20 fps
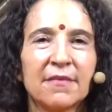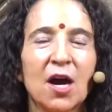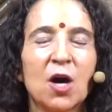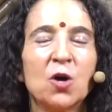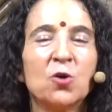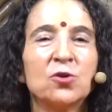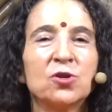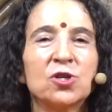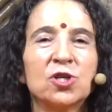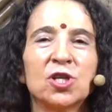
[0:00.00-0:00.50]

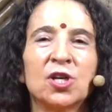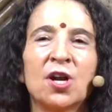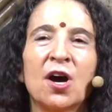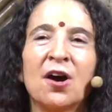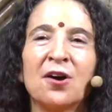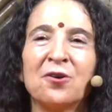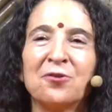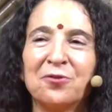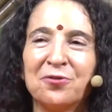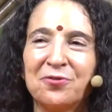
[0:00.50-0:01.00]

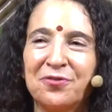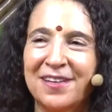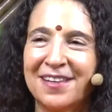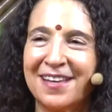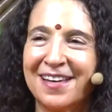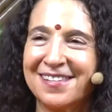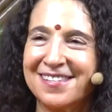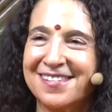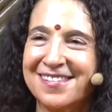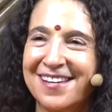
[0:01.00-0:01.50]
oceanography,
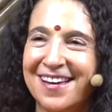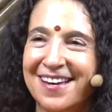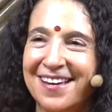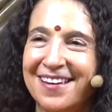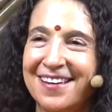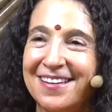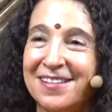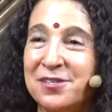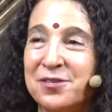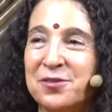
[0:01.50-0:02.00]
let's
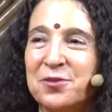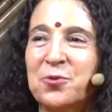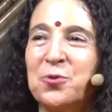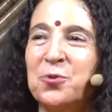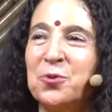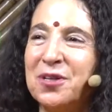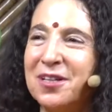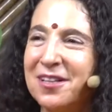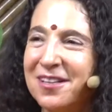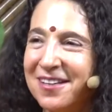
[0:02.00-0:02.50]
say, in
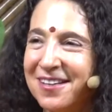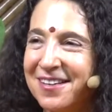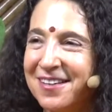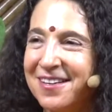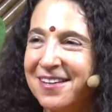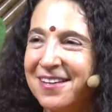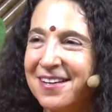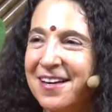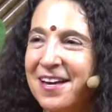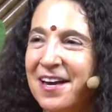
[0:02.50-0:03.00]
school,
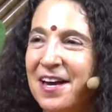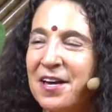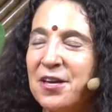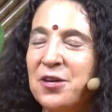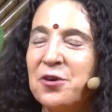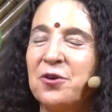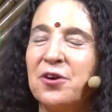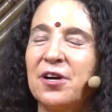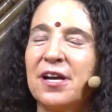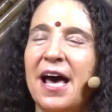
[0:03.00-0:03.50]

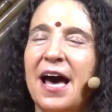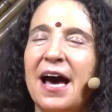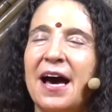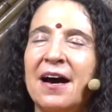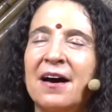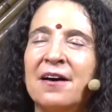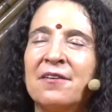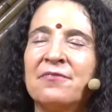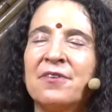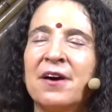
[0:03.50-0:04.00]
you could
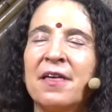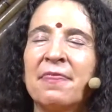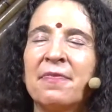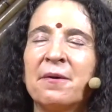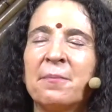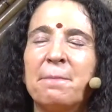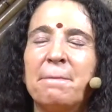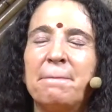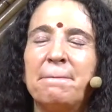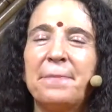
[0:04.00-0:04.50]
have
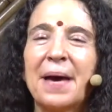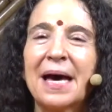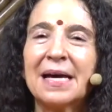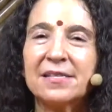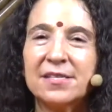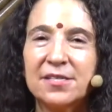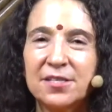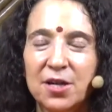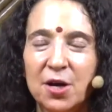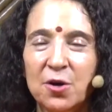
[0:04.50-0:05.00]
the
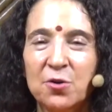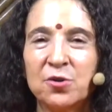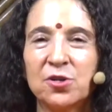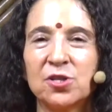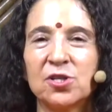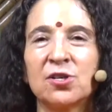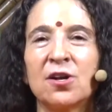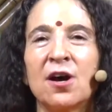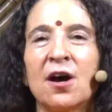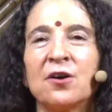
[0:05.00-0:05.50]
best
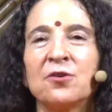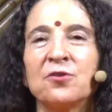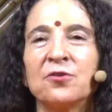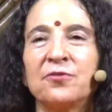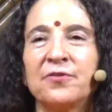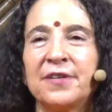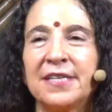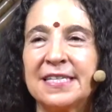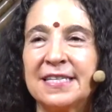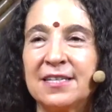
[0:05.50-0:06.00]

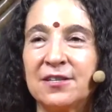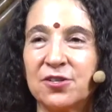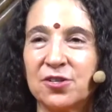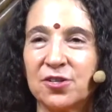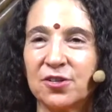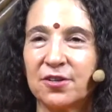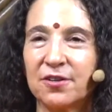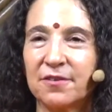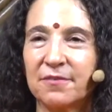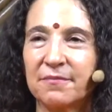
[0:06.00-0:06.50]
oceanography
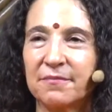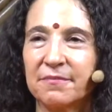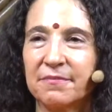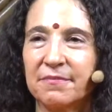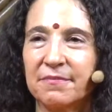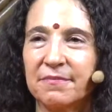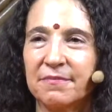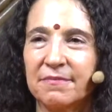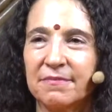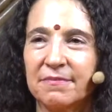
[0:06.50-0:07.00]
teacher.
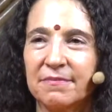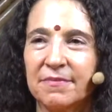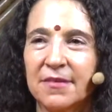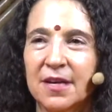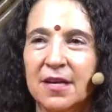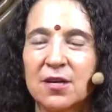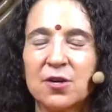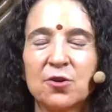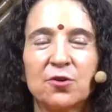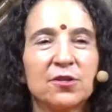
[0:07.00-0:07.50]

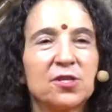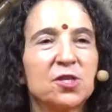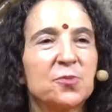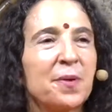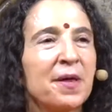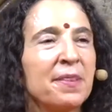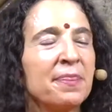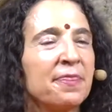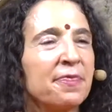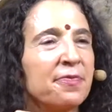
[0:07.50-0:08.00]
You could
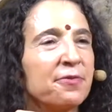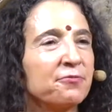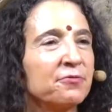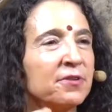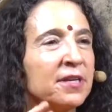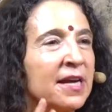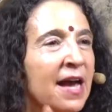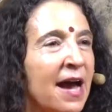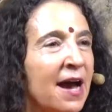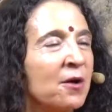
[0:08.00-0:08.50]
spend
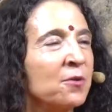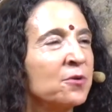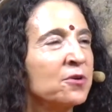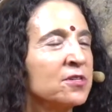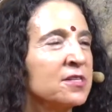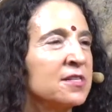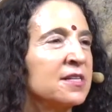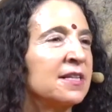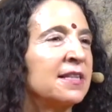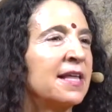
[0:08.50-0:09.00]
3
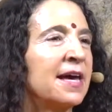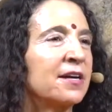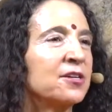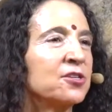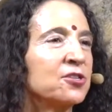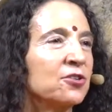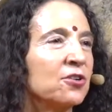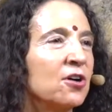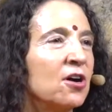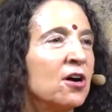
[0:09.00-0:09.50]
hours in a
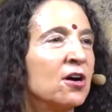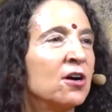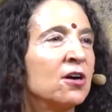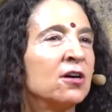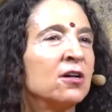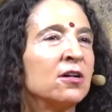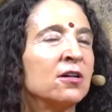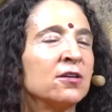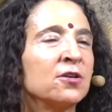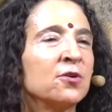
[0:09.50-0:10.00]
lecture
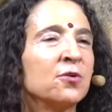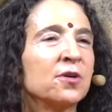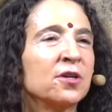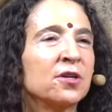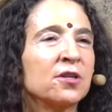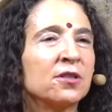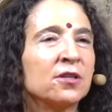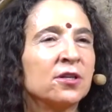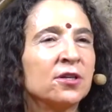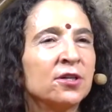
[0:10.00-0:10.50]
hall. You
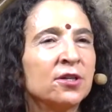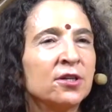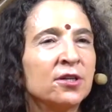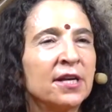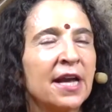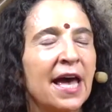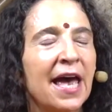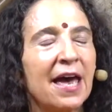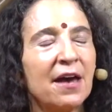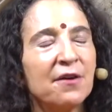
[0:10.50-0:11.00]
could
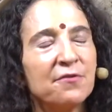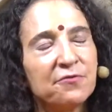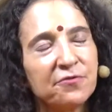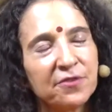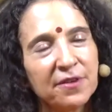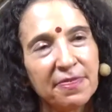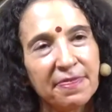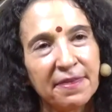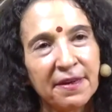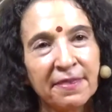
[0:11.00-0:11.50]
learn
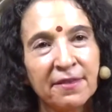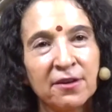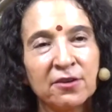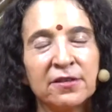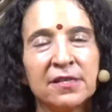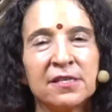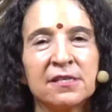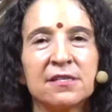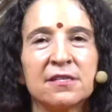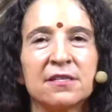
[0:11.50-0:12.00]
everything there
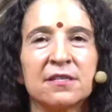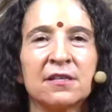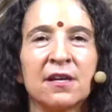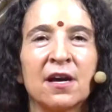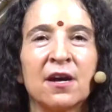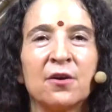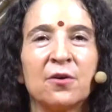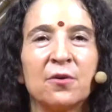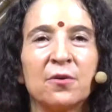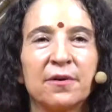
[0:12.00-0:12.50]
is to
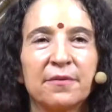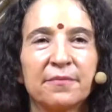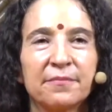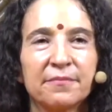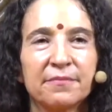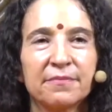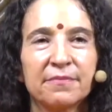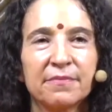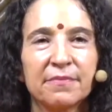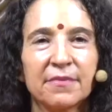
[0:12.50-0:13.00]
know
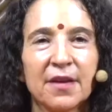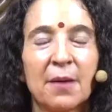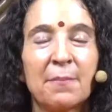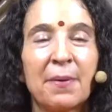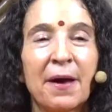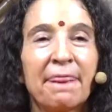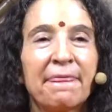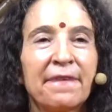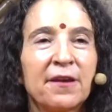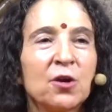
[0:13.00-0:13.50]

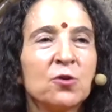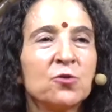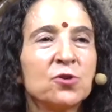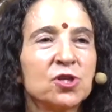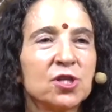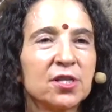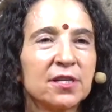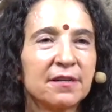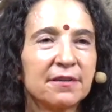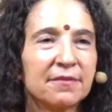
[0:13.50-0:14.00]
about the
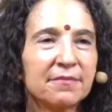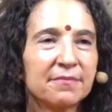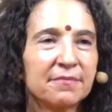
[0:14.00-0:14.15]
ocean,